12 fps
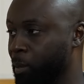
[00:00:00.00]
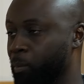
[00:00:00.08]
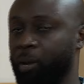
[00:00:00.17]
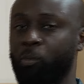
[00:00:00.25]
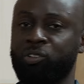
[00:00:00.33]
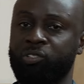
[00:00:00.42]

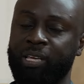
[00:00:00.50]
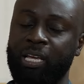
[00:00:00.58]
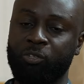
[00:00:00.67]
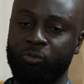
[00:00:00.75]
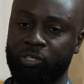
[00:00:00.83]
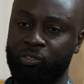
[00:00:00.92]
But the most
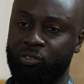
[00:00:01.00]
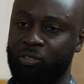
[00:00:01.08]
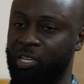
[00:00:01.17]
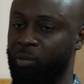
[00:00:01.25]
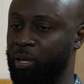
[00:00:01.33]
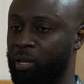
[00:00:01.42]
dangerous
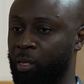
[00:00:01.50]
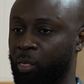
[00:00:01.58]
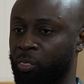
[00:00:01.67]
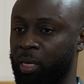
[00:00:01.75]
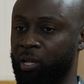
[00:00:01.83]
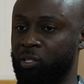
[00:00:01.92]
could be
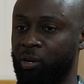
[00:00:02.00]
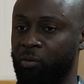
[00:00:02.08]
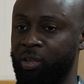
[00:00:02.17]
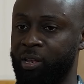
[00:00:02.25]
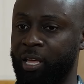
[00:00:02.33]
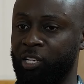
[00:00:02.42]
things of
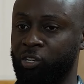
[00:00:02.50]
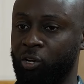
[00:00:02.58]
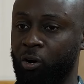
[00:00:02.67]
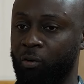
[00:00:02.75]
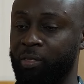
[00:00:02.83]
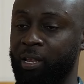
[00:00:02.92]
the nature
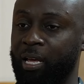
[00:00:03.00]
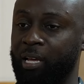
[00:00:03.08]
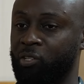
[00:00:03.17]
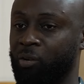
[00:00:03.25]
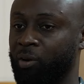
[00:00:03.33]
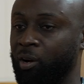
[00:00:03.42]
of the
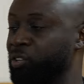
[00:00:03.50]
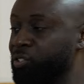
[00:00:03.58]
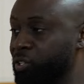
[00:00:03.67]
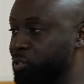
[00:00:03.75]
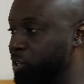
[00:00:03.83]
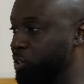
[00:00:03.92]
likes of a
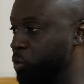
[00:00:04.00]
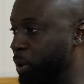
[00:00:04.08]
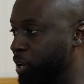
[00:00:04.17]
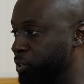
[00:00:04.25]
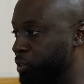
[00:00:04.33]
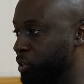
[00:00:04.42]
hostage
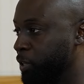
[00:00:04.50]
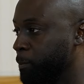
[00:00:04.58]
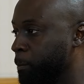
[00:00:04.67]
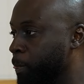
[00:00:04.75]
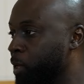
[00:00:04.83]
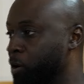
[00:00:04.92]
situation
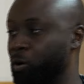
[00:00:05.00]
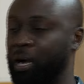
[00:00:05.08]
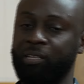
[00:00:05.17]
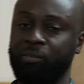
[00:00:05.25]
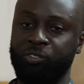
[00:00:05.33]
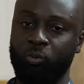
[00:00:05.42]
or
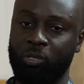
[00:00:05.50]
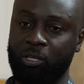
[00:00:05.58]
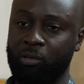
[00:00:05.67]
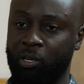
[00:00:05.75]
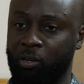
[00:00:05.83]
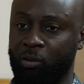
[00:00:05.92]
active shooter,
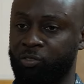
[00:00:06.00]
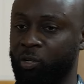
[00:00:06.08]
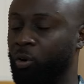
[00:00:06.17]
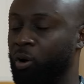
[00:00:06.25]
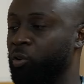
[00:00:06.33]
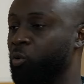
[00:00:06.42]
you know,
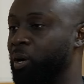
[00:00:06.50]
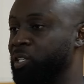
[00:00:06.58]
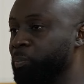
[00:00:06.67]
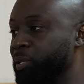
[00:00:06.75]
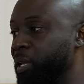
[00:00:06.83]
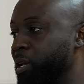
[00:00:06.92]
someone who has a
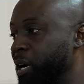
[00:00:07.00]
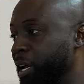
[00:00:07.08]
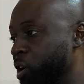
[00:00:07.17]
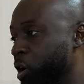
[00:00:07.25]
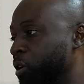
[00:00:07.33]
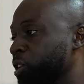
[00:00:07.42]
particular
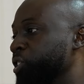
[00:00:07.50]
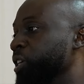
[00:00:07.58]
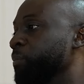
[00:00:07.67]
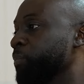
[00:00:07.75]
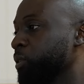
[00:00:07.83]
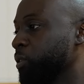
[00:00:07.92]
ideology
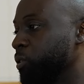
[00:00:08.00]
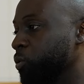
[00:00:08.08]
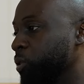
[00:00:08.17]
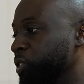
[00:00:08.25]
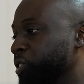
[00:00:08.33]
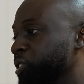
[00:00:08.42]
who
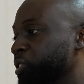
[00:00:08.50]
wishes to